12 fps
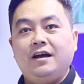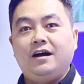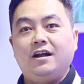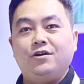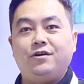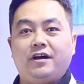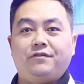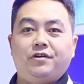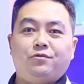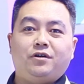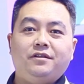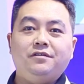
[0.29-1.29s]
Hello
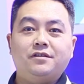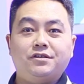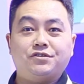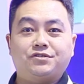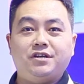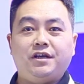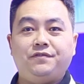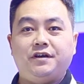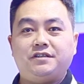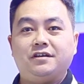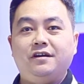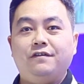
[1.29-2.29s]
everyone, this is
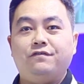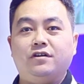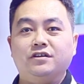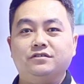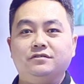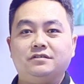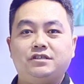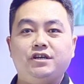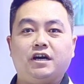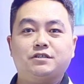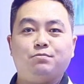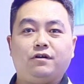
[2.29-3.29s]
David from
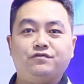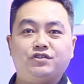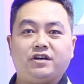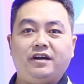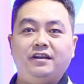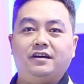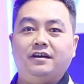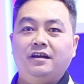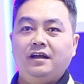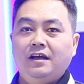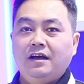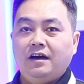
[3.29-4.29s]
TXPOF China.
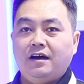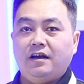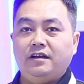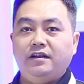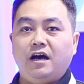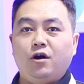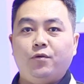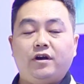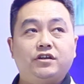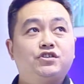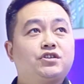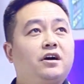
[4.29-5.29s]
And now we're
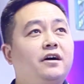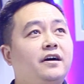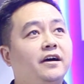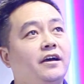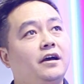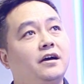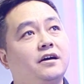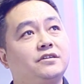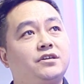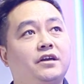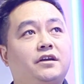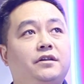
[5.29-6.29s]
in Shanghai uh,
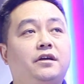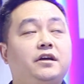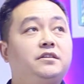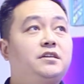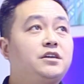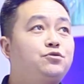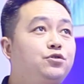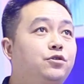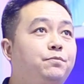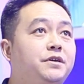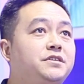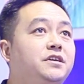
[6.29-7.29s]
taking the industrial
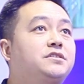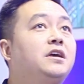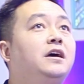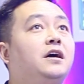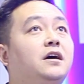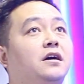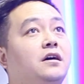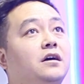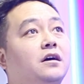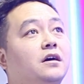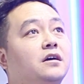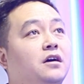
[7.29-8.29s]
business
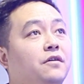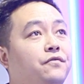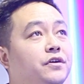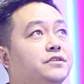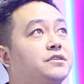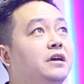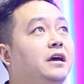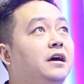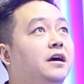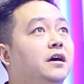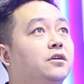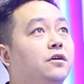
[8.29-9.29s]
uh, conference
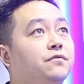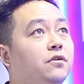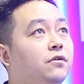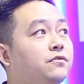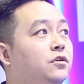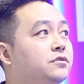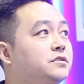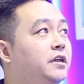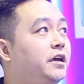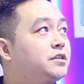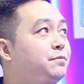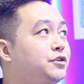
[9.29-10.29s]
and of, of course
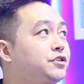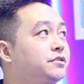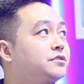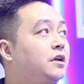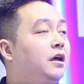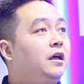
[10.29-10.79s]
the exhibitions.